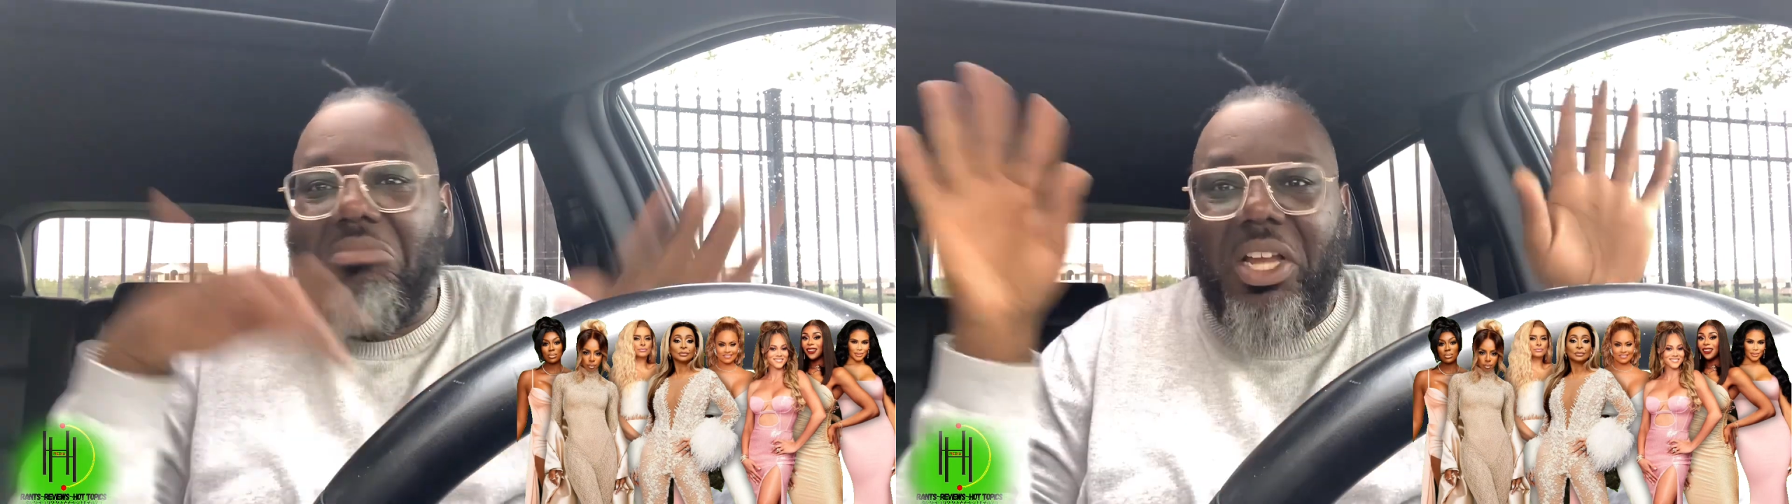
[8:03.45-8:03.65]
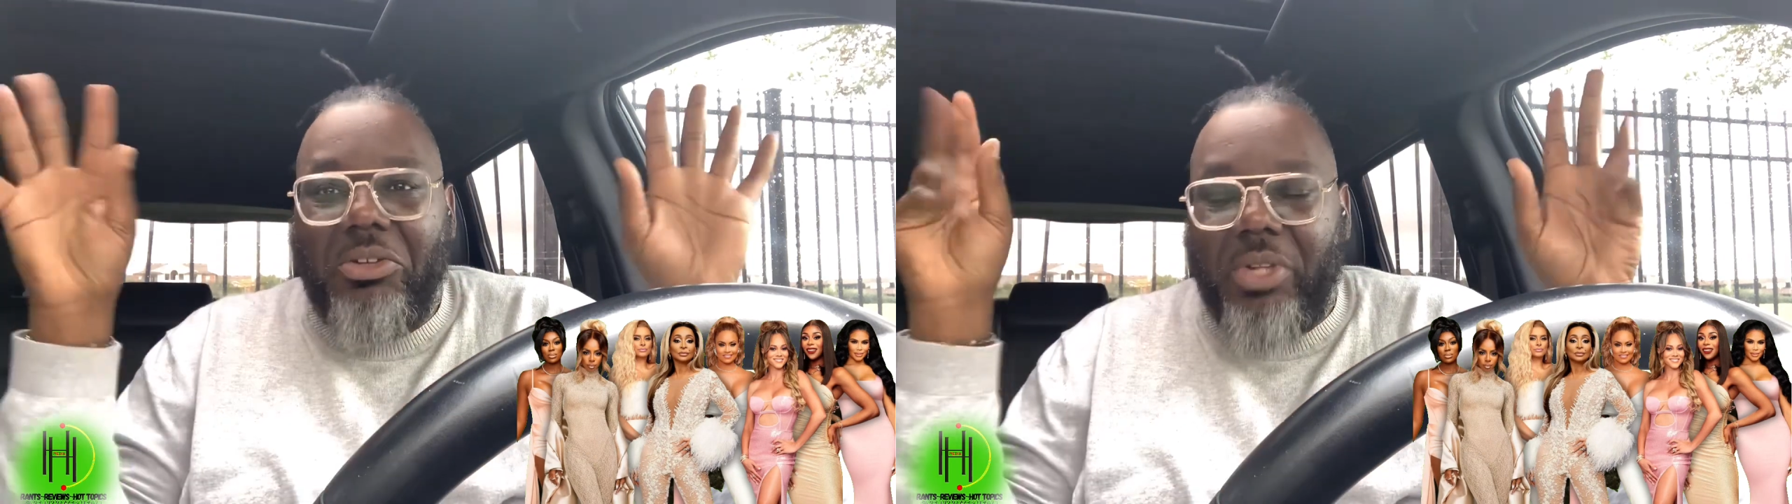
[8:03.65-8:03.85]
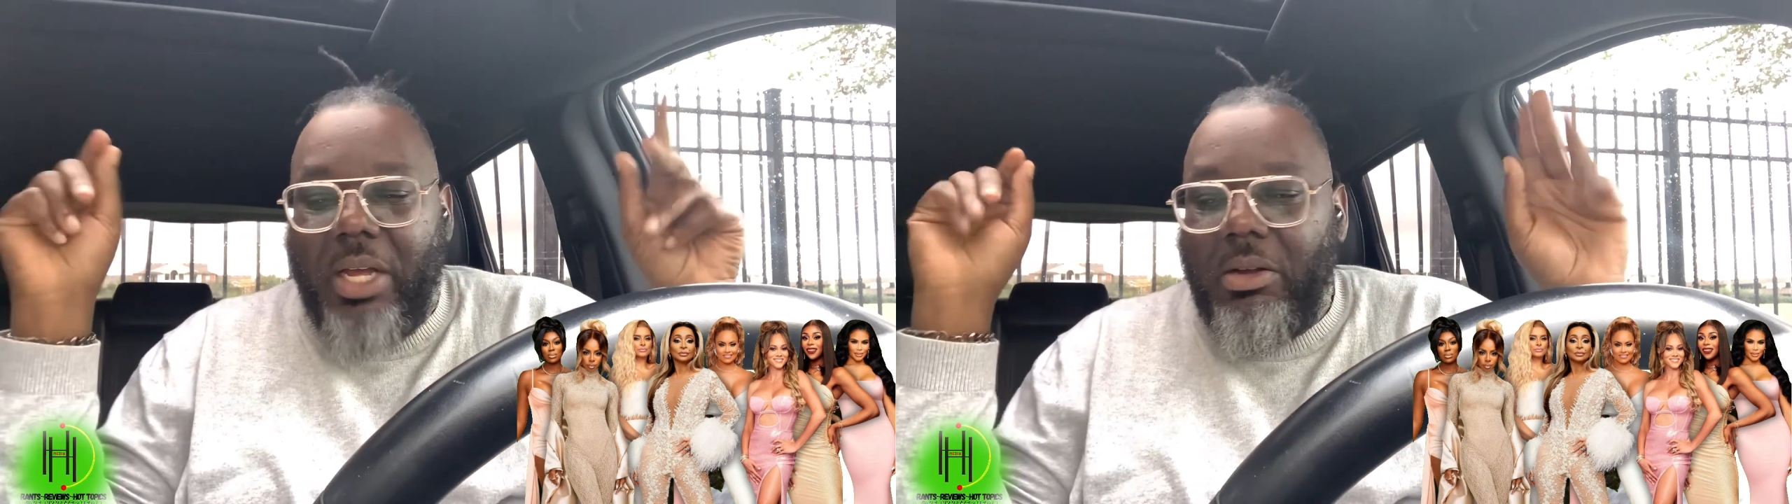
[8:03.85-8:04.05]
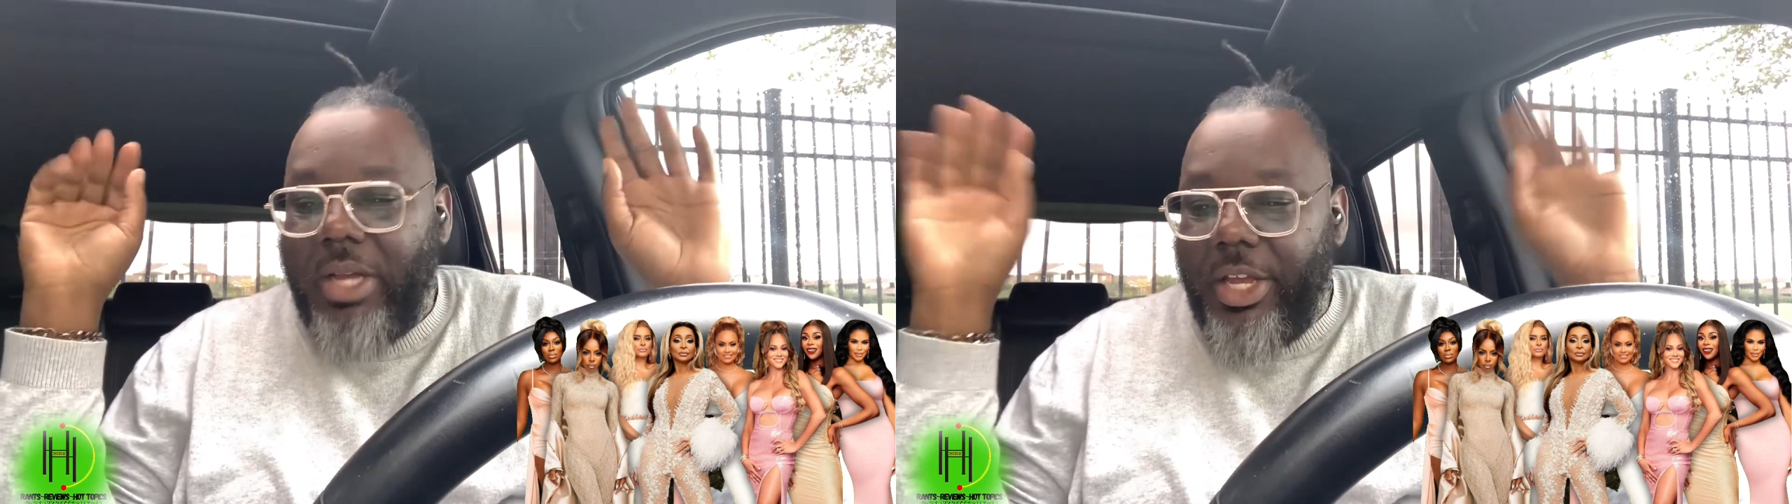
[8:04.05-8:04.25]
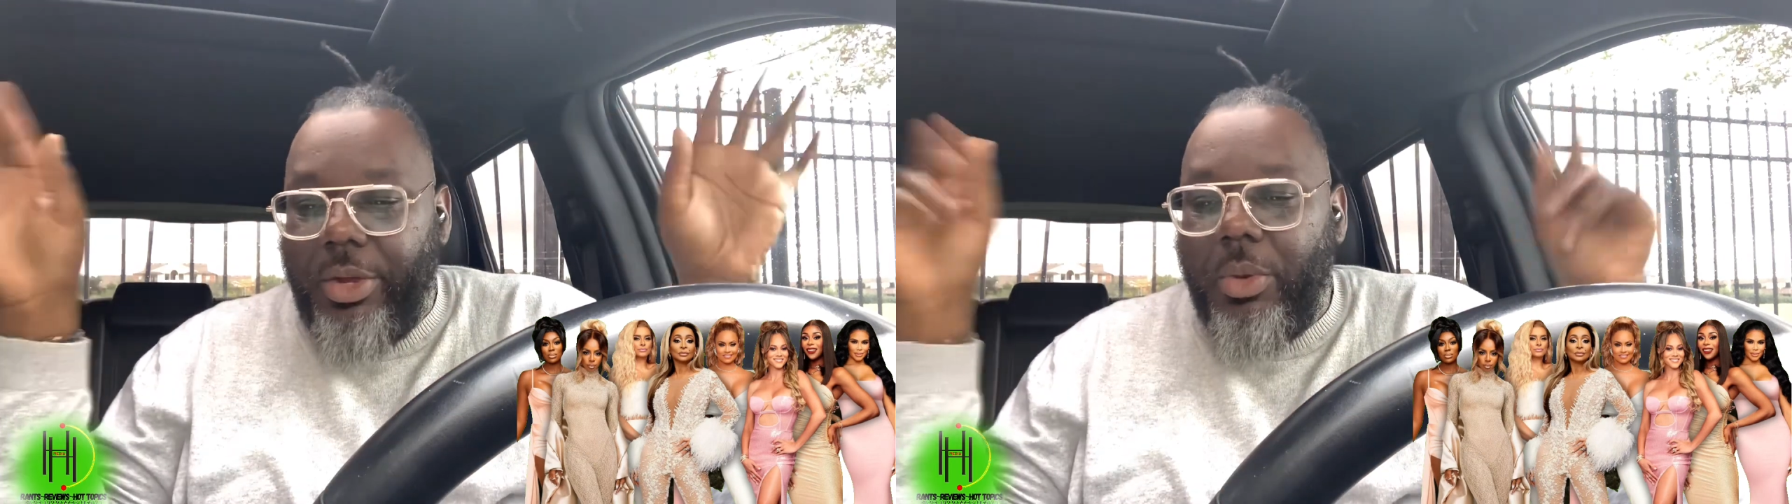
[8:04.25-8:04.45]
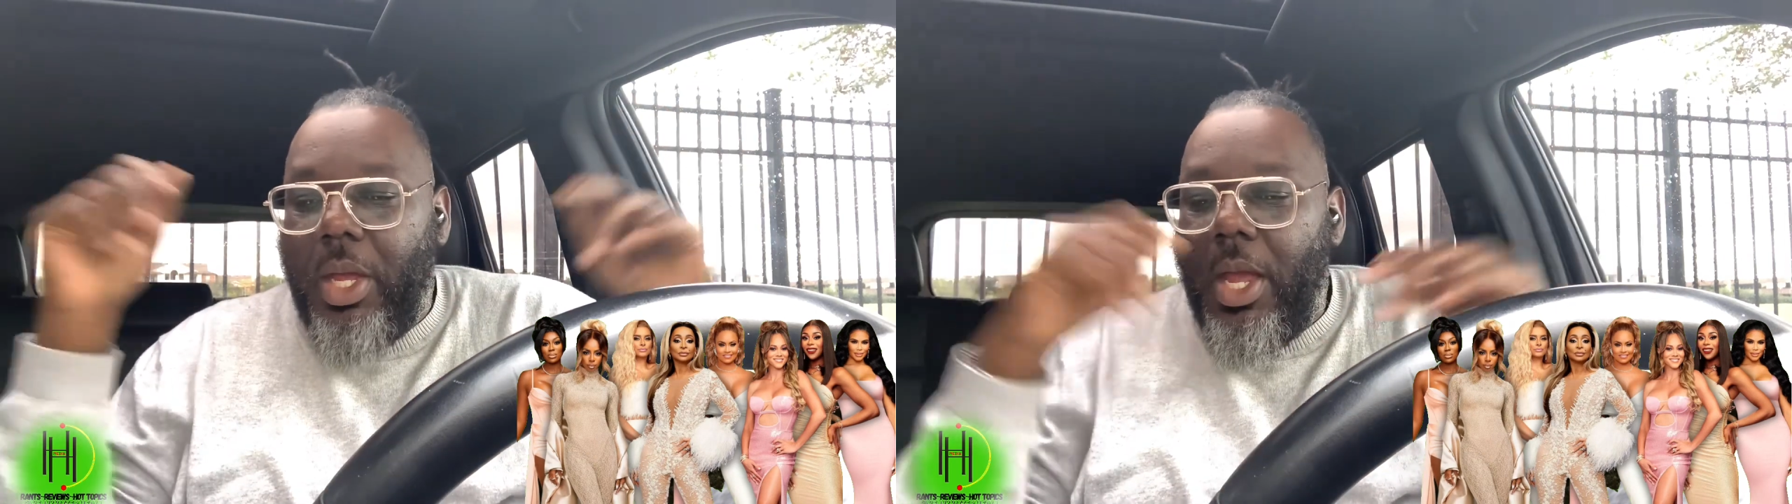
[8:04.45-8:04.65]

They go through there. Okay, cute.